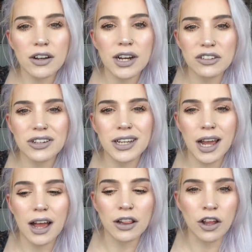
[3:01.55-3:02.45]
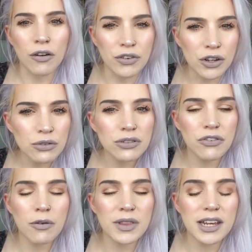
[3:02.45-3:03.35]
I could actually get a lot of use
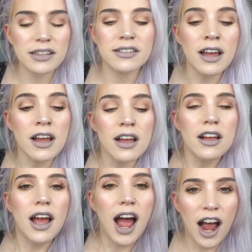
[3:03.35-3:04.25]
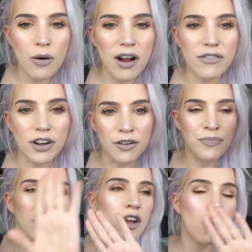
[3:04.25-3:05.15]
from this. However,
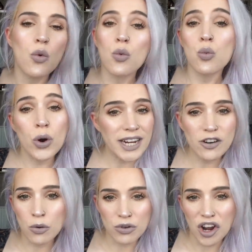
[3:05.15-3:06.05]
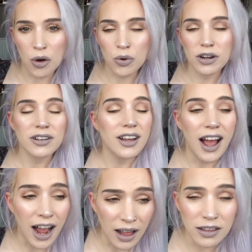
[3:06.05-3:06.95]
we don't know.
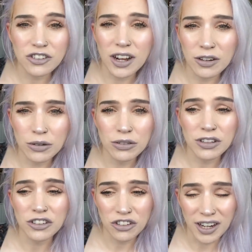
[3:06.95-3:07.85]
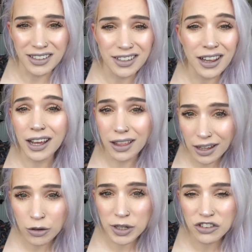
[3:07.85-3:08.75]
Are the shadows shit? Like,
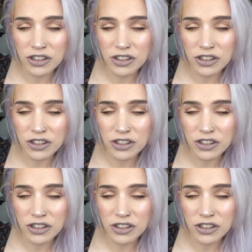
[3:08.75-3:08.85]
they could be